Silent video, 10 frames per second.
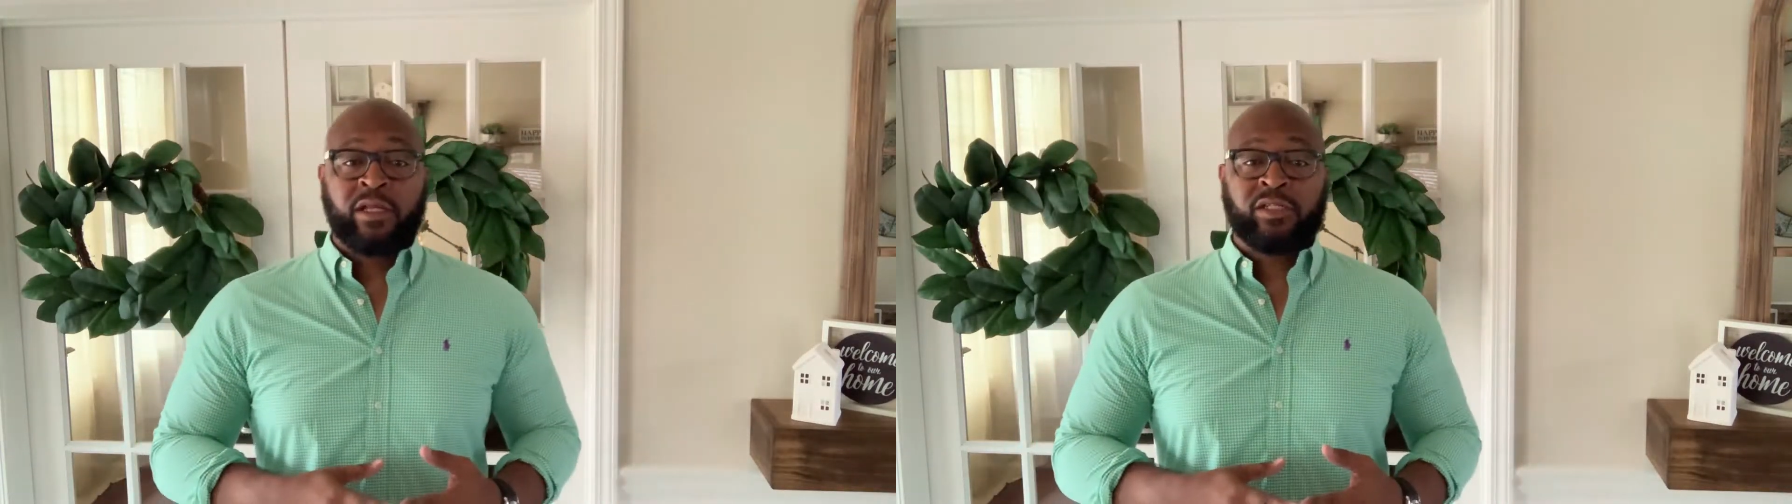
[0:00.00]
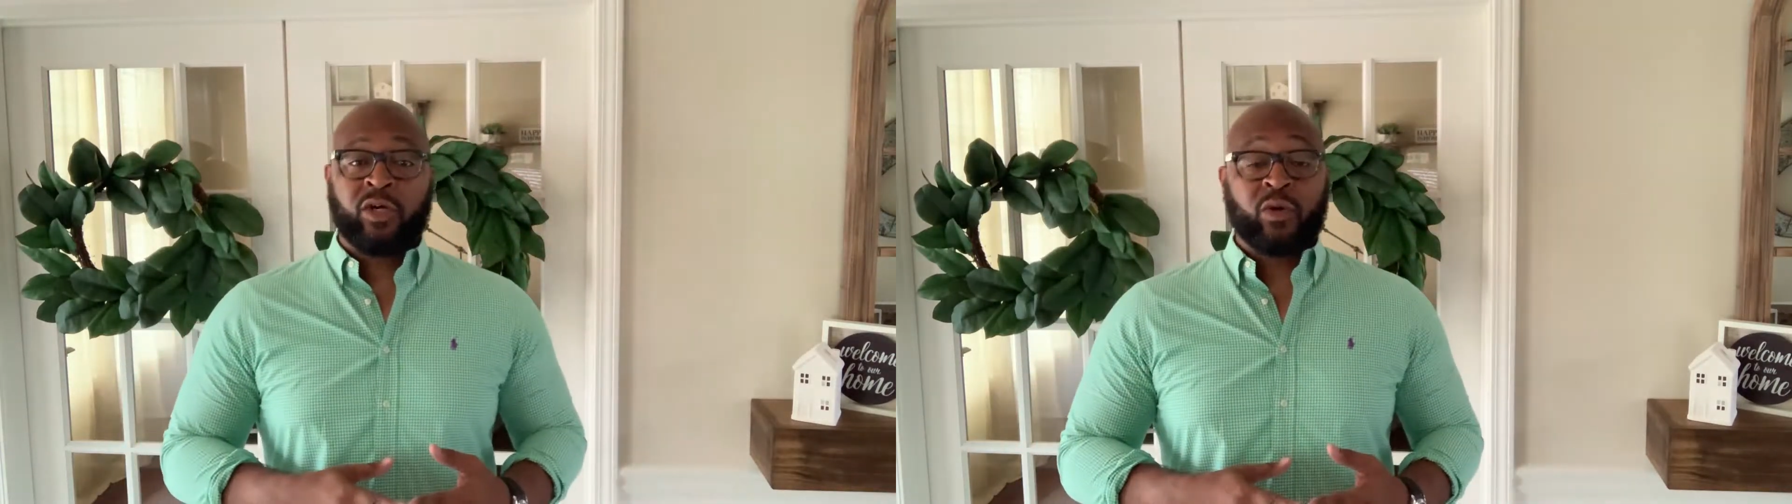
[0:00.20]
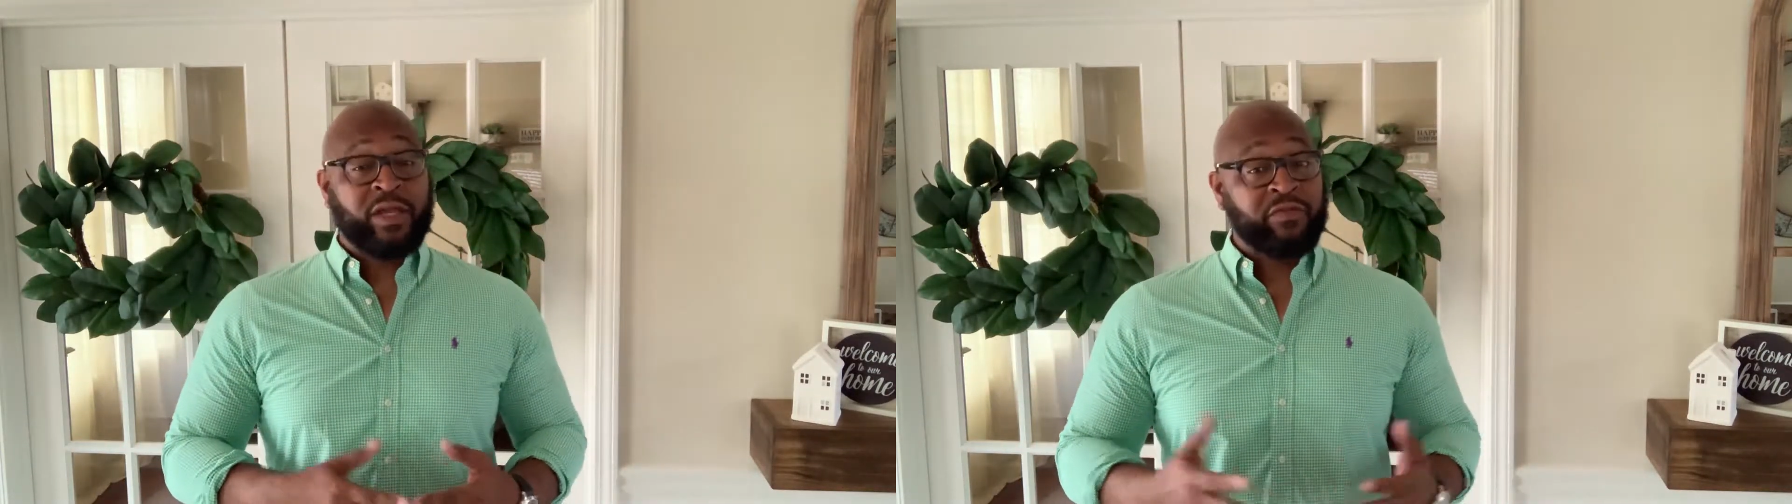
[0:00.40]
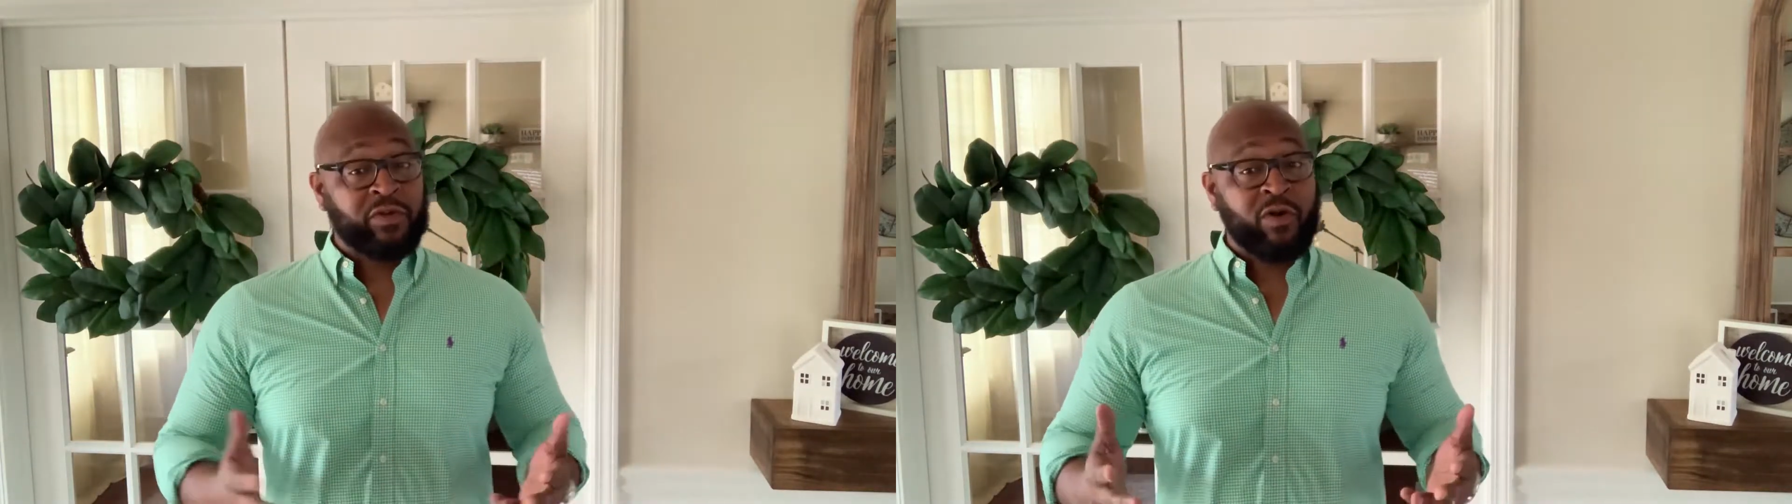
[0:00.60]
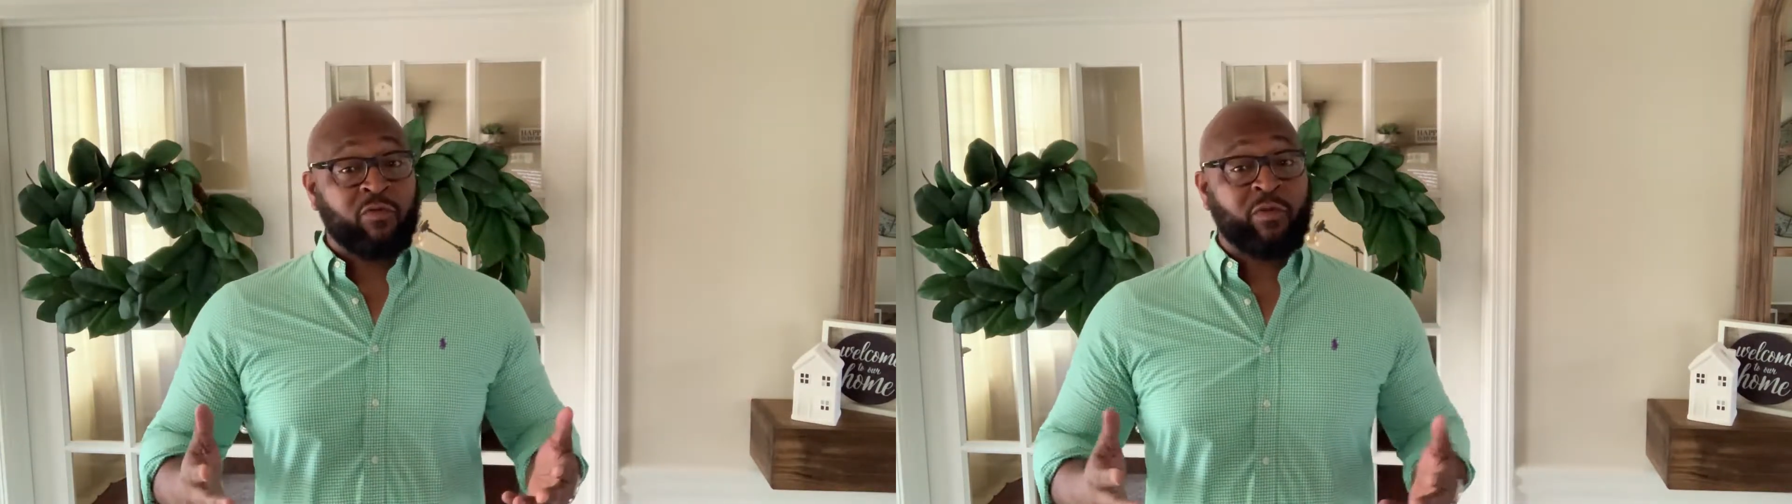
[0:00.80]
So if you
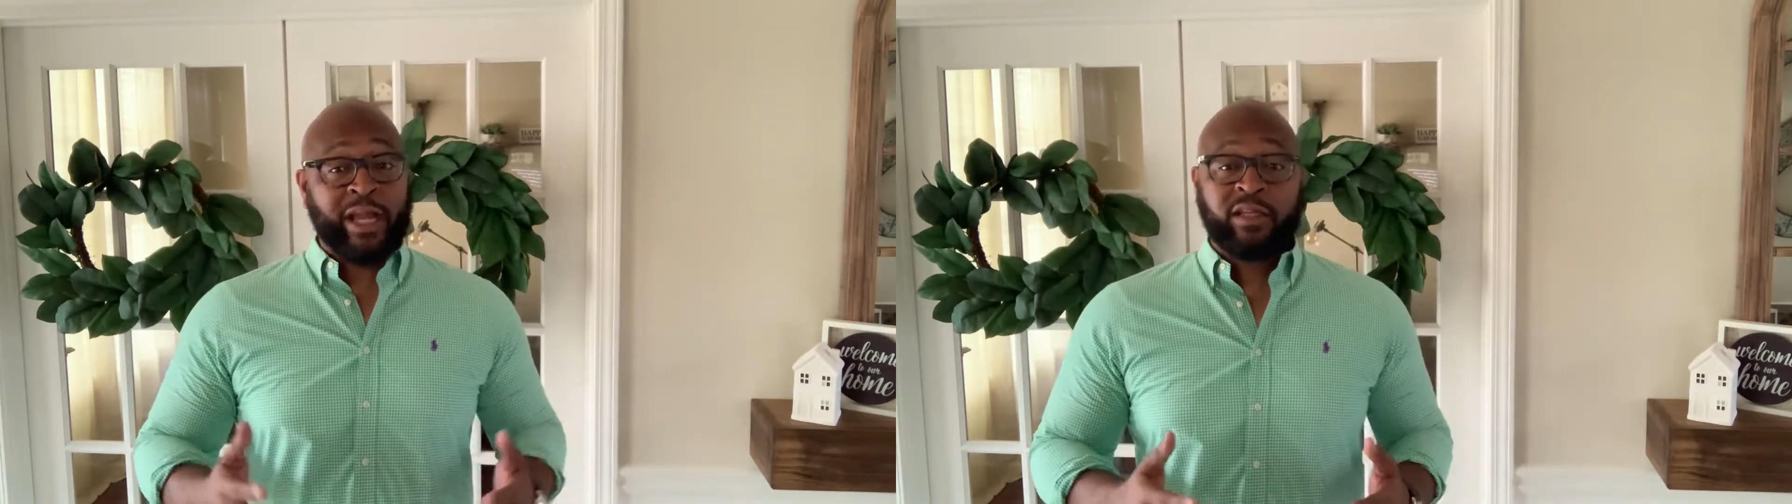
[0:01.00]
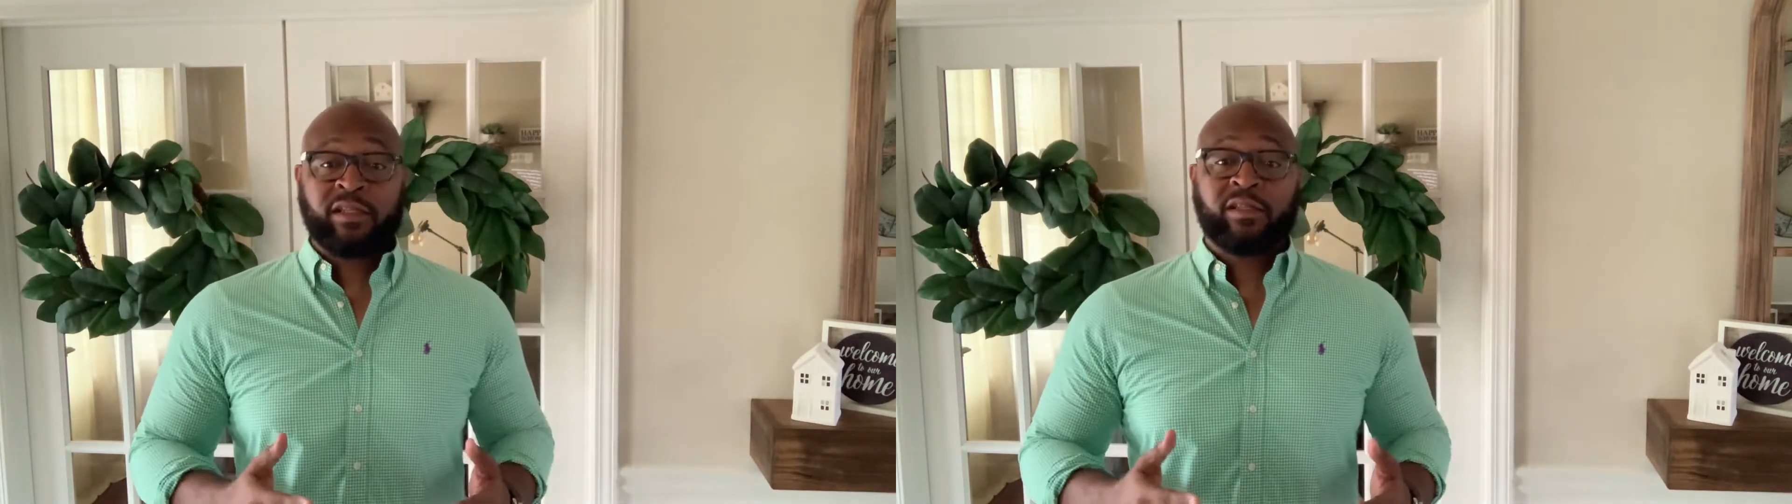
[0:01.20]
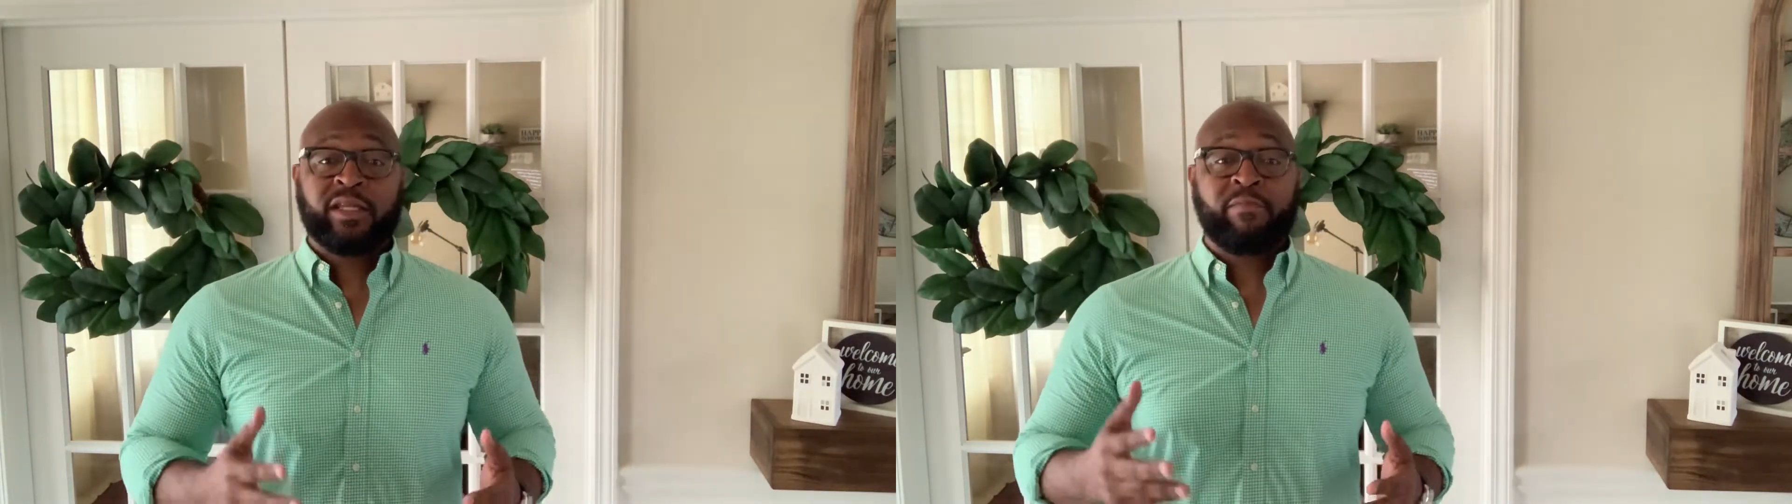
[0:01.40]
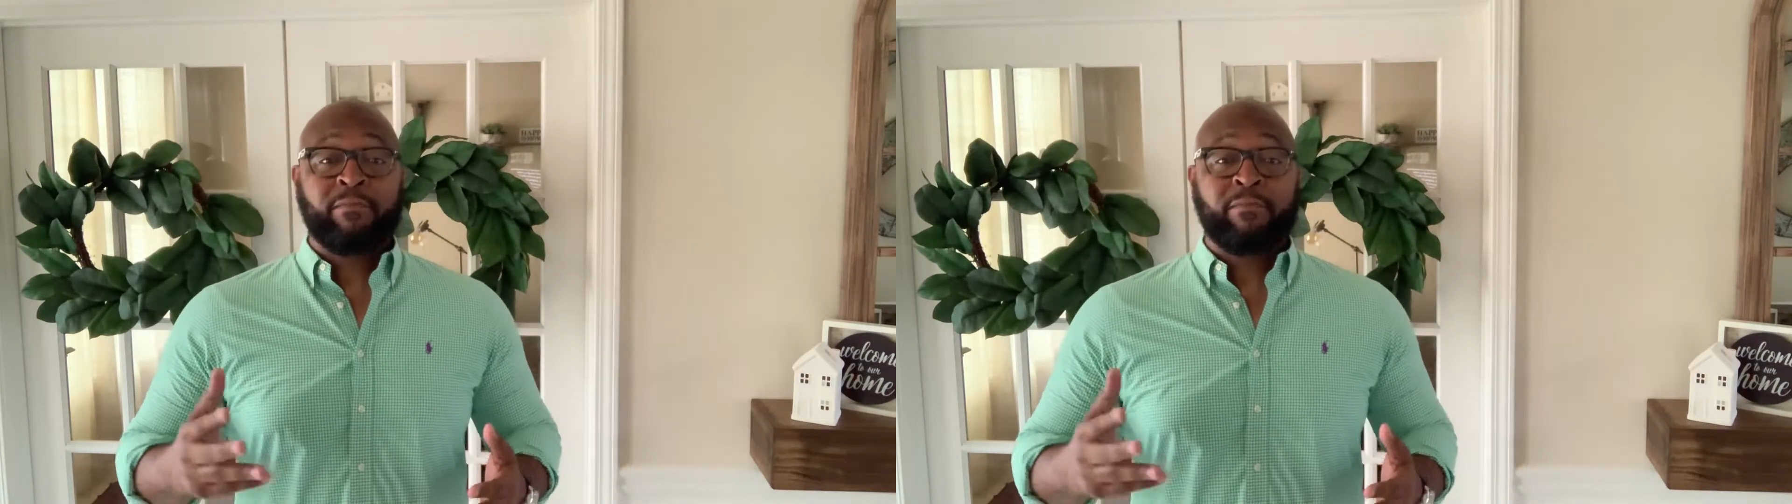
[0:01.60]
don't regularly